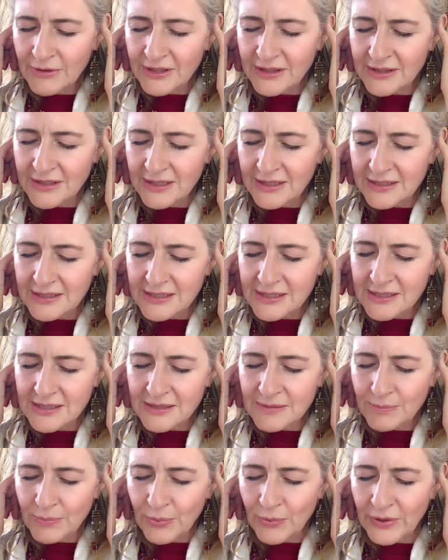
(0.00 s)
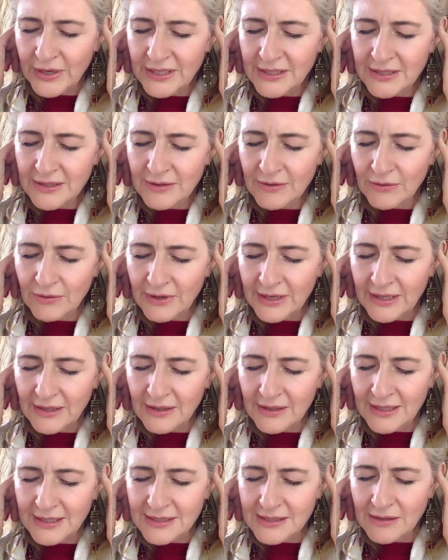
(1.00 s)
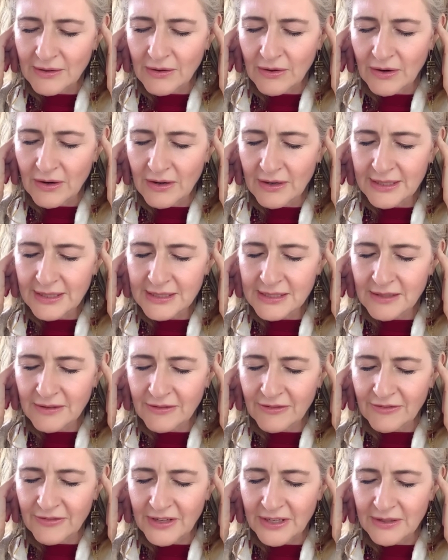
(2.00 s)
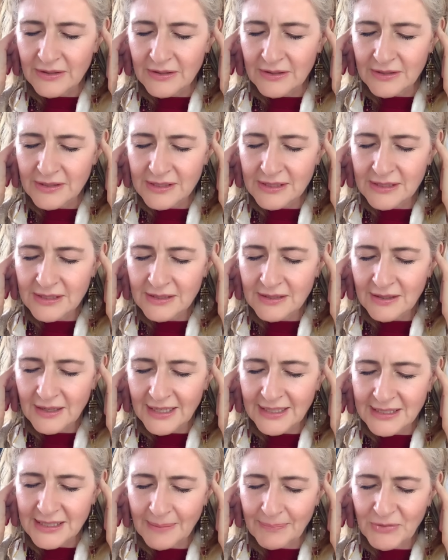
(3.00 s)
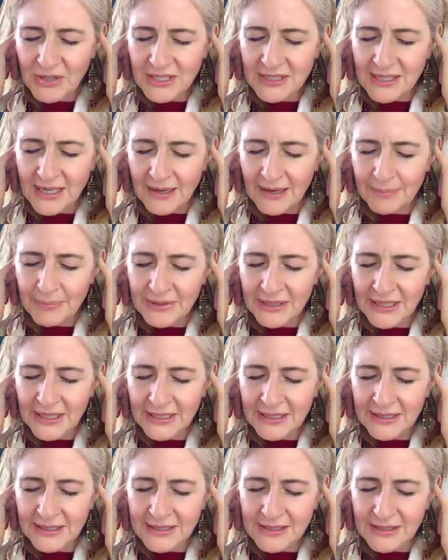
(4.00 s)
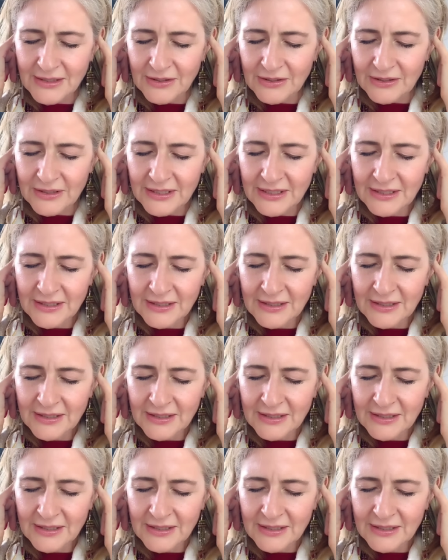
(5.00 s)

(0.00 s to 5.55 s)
this point in oil as long as it feels like something's happening and it's good.